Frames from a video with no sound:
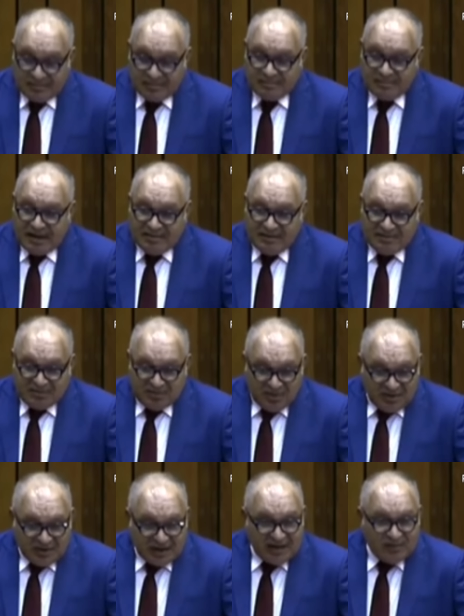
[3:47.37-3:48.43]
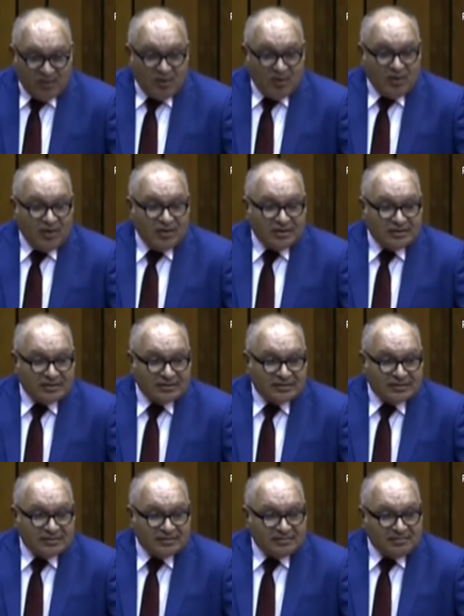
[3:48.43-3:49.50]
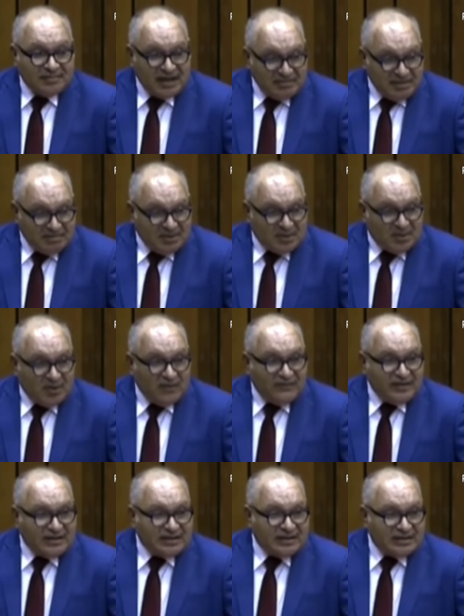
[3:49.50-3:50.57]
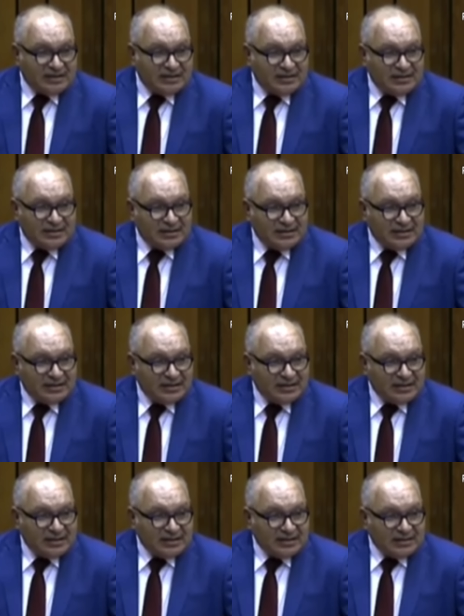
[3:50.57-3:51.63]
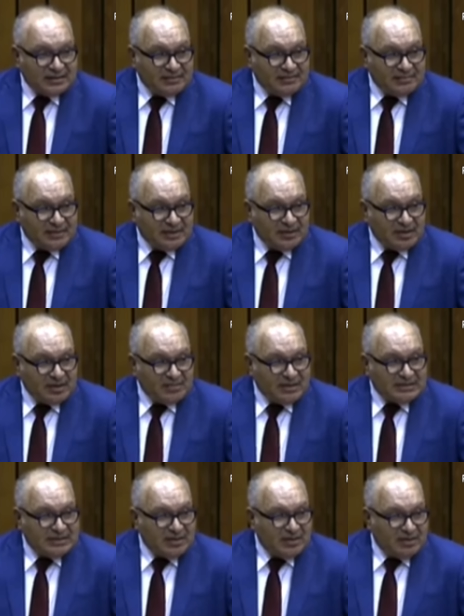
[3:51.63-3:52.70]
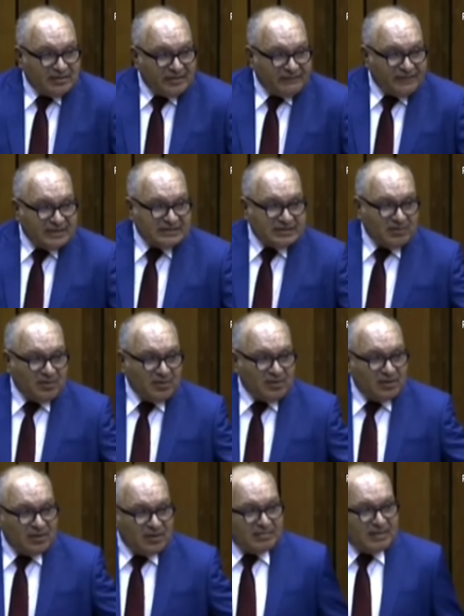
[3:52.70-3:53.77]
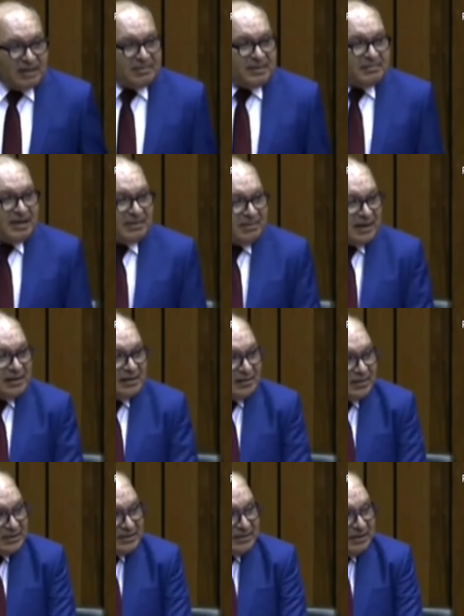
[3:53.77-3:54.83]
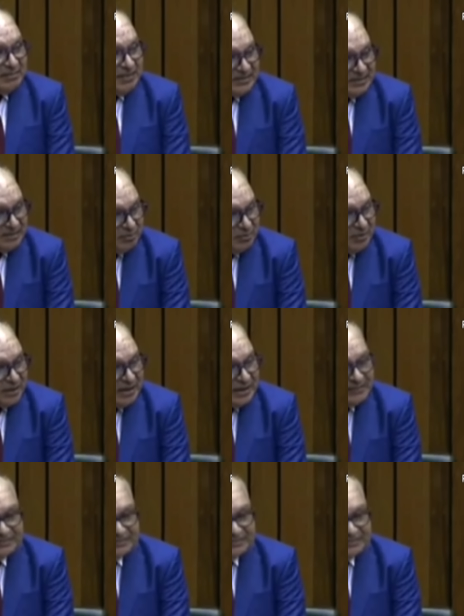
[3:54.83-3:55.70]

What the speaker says: blaming Ukraine war, blaming COVID. Me look at this law reference, law come up again, law this law budget book, yeah?